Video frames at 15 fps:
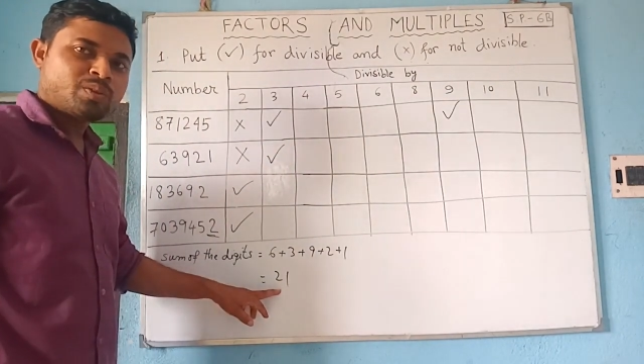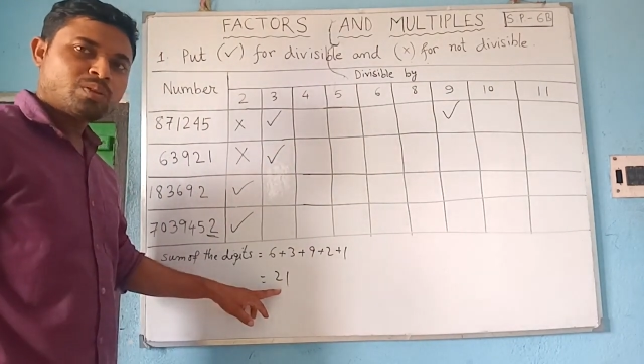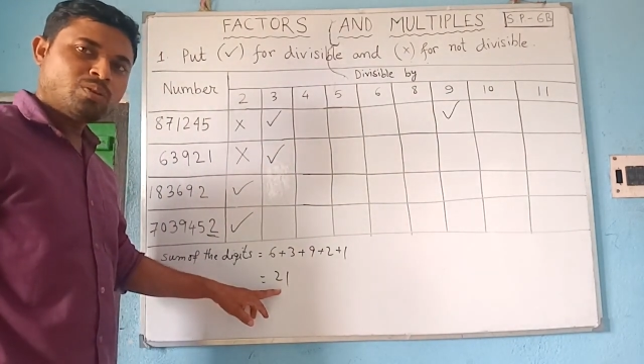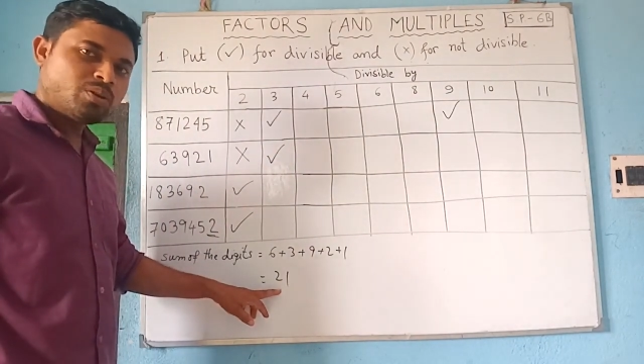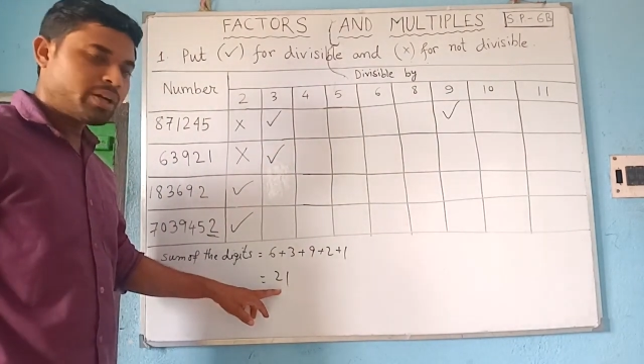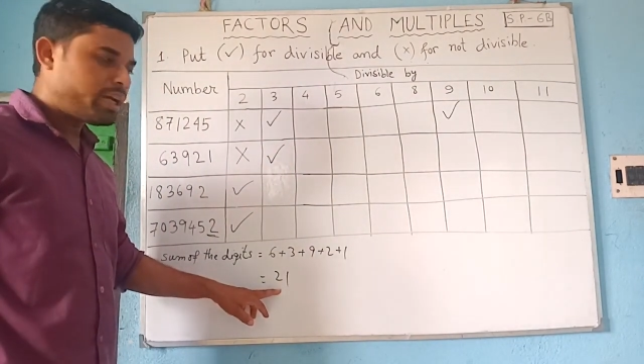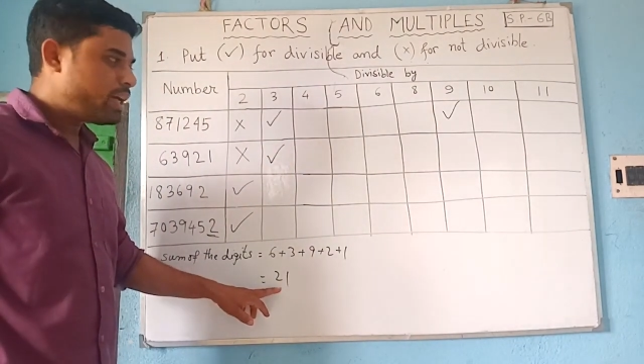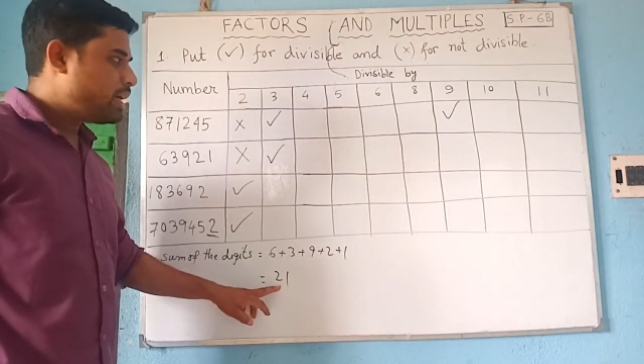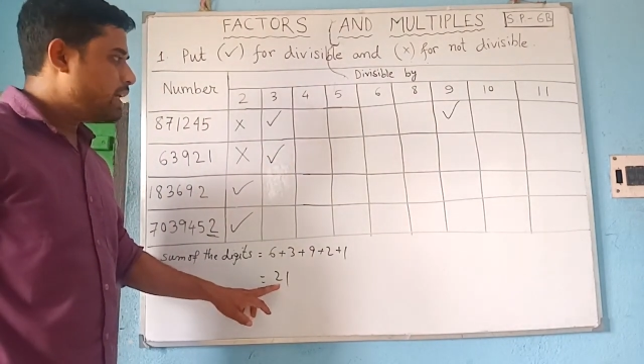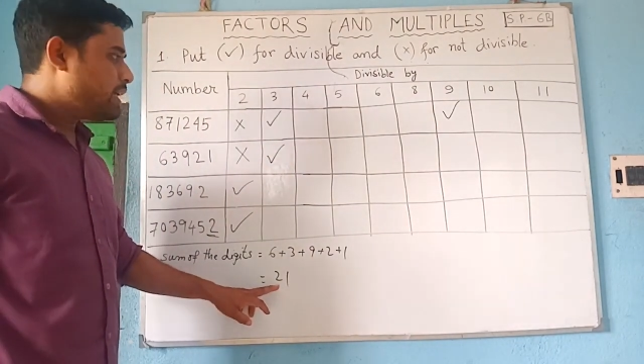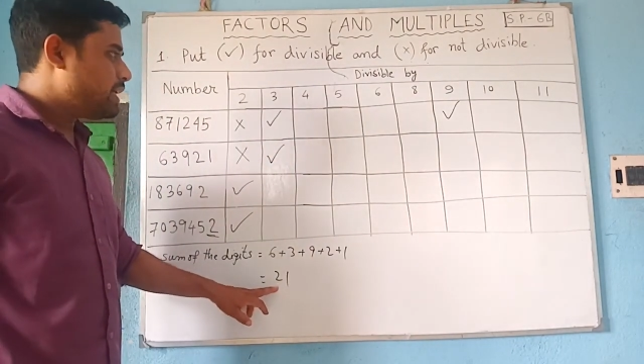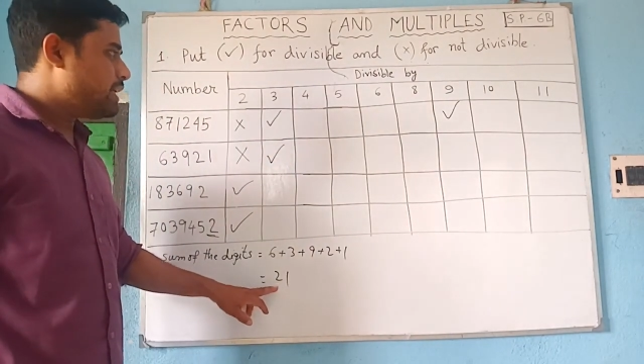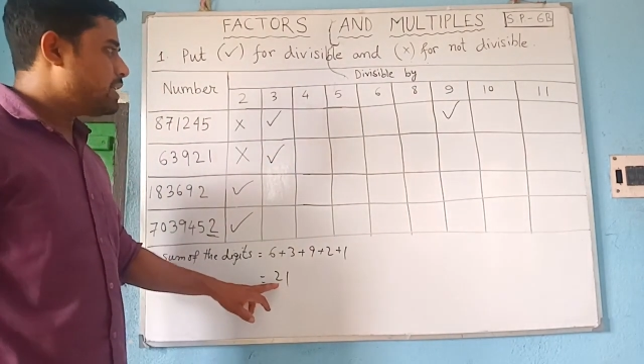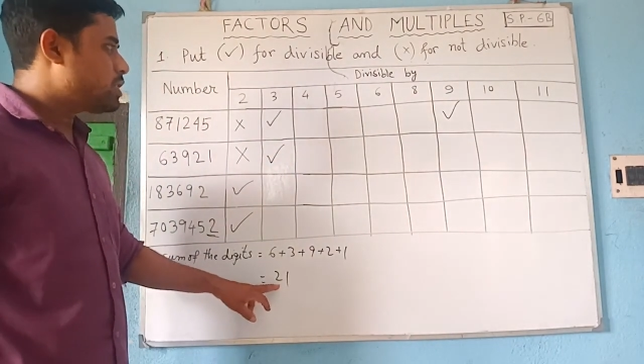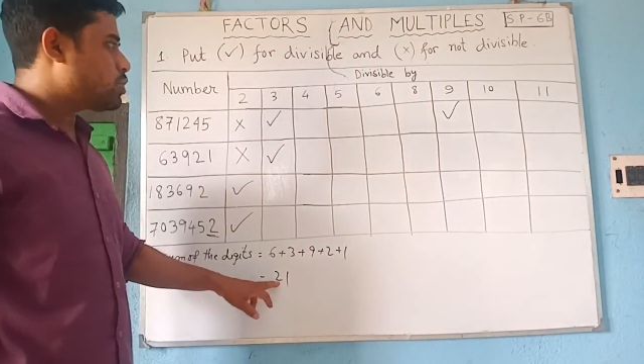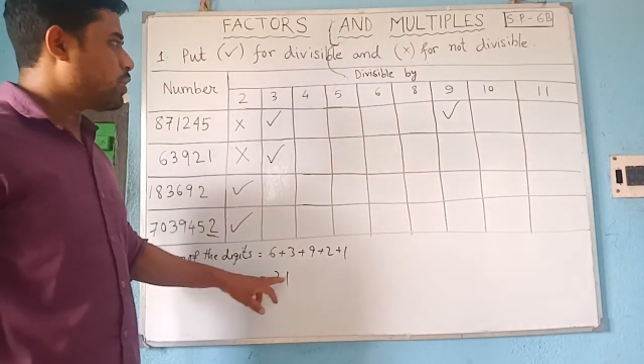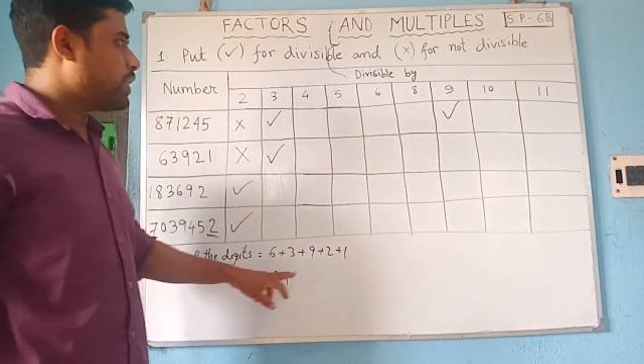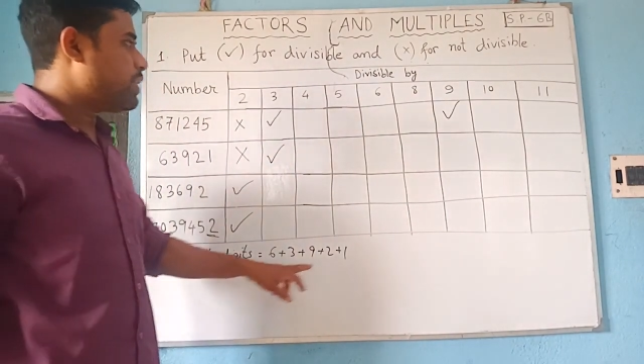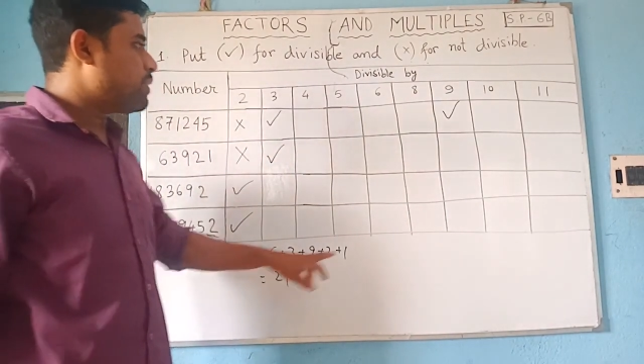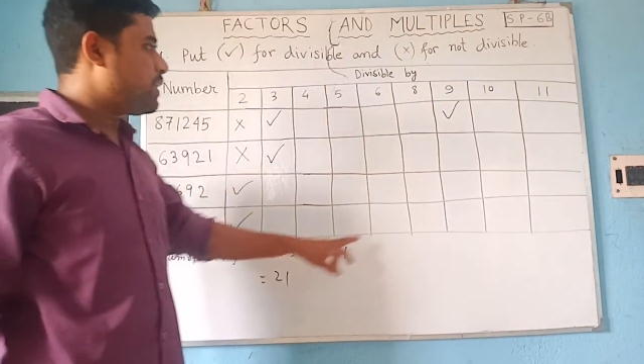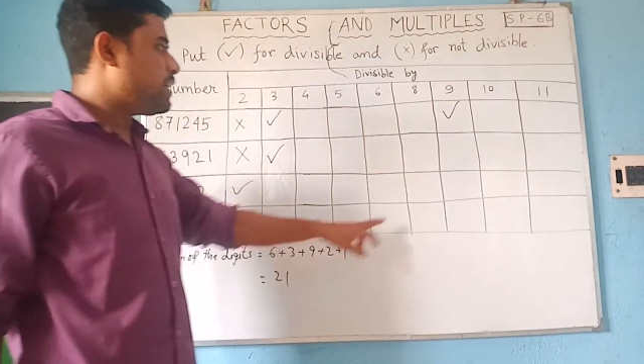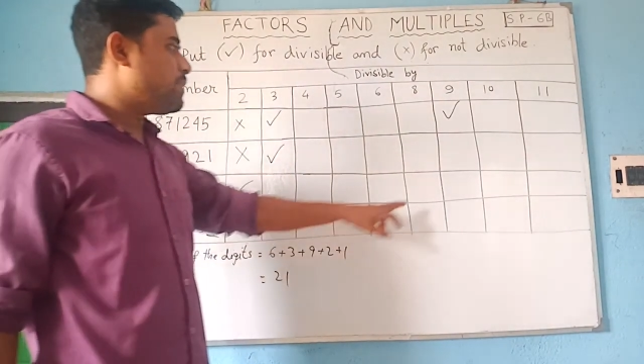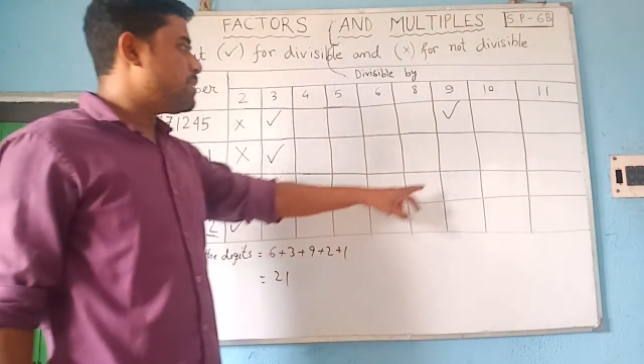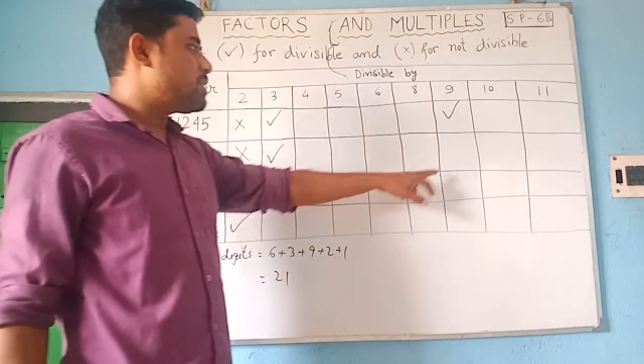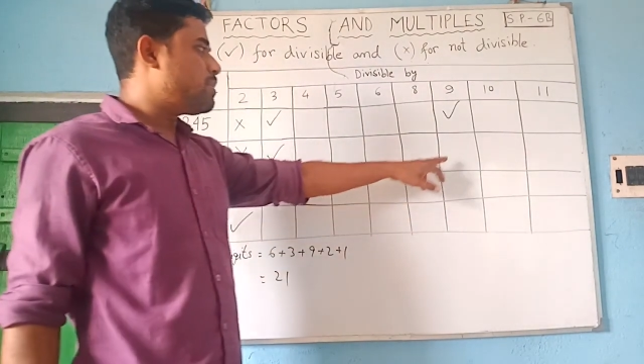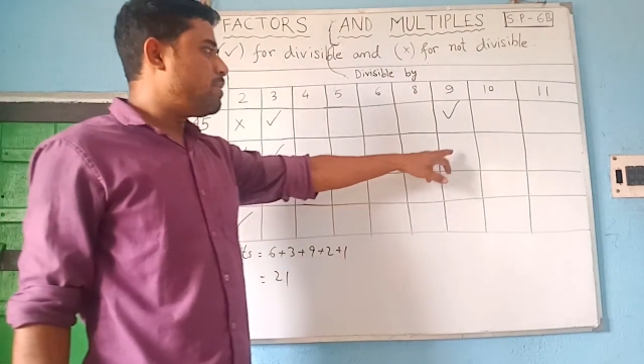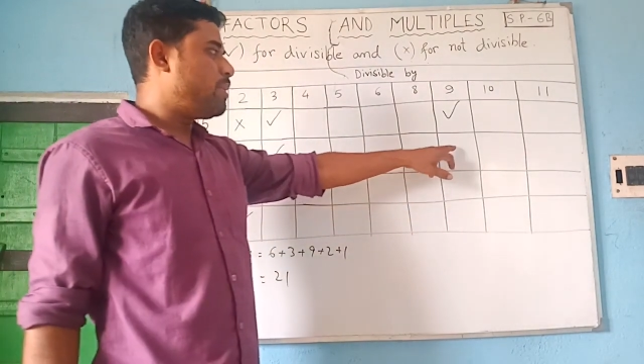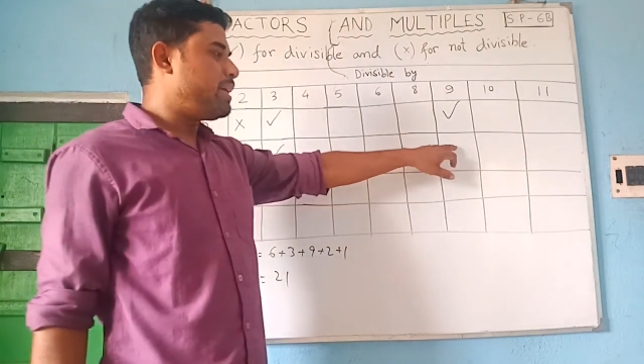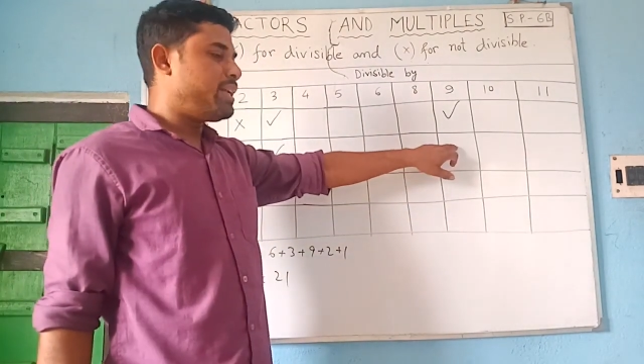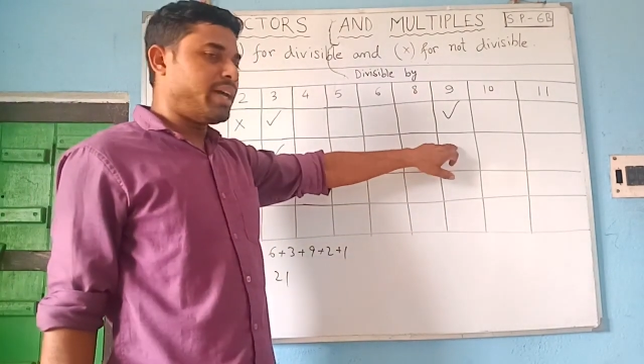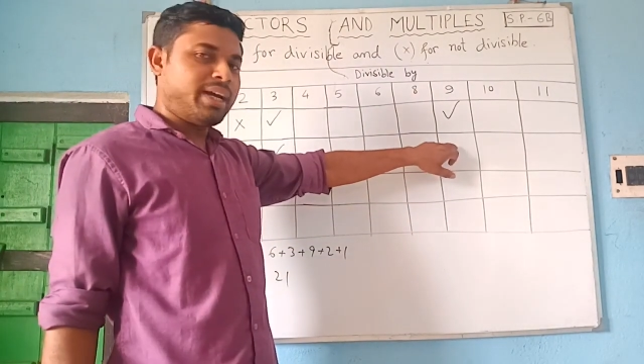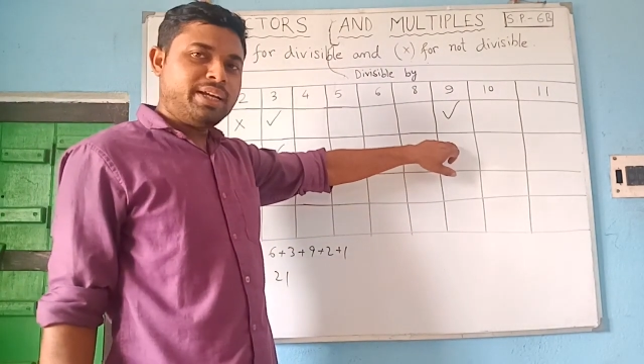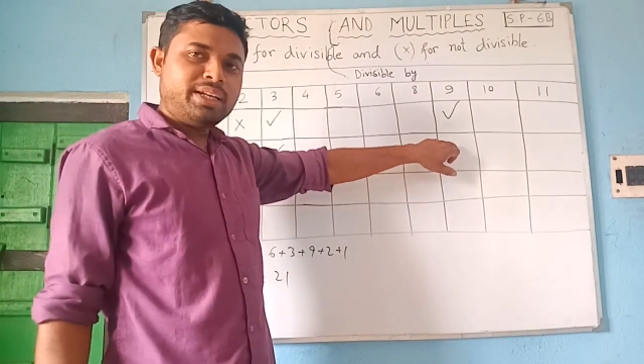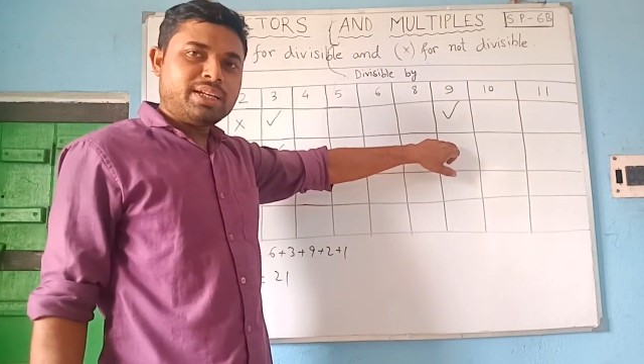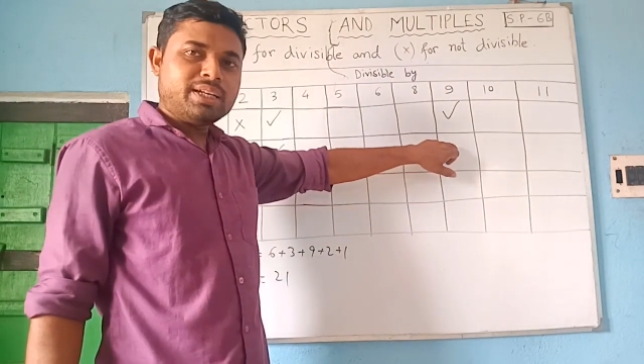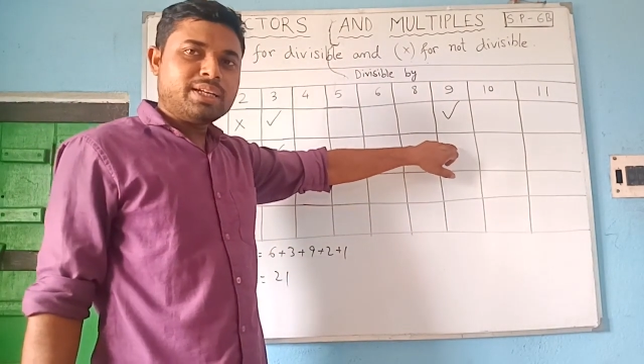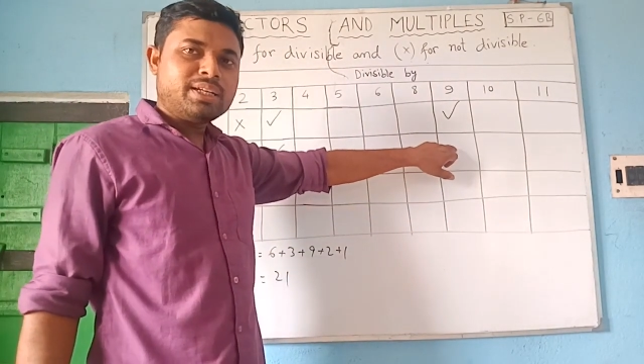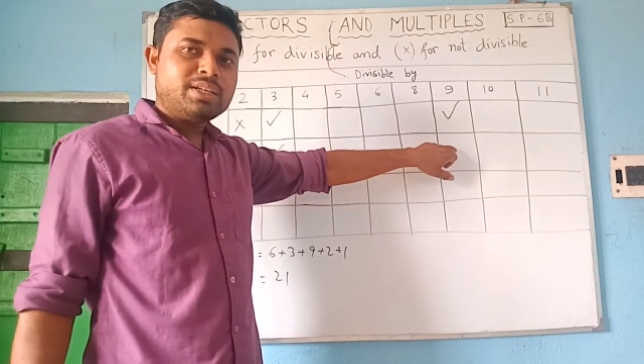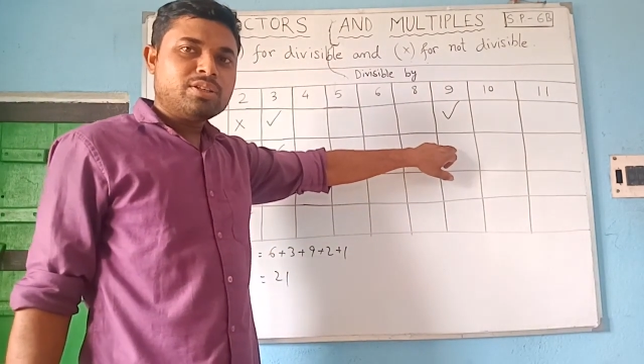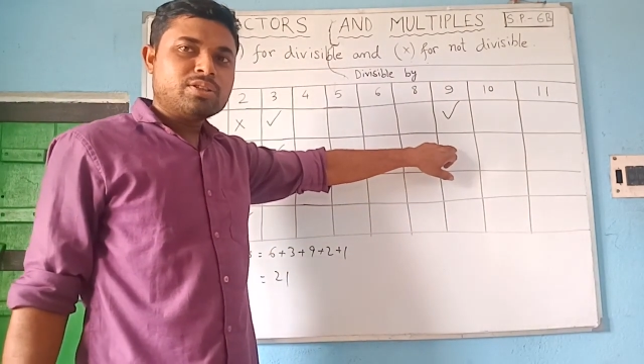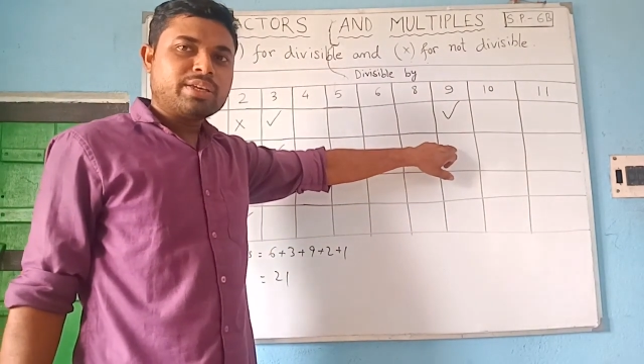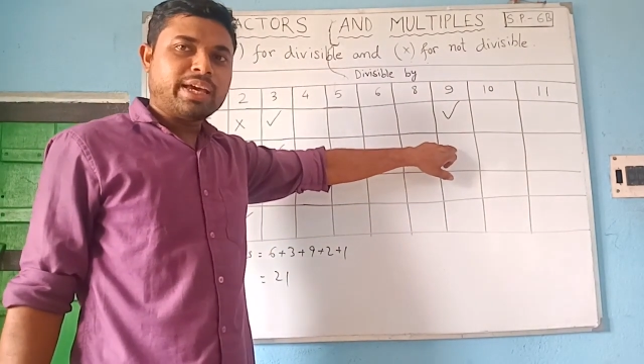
Okay, is 21 divisible by 9?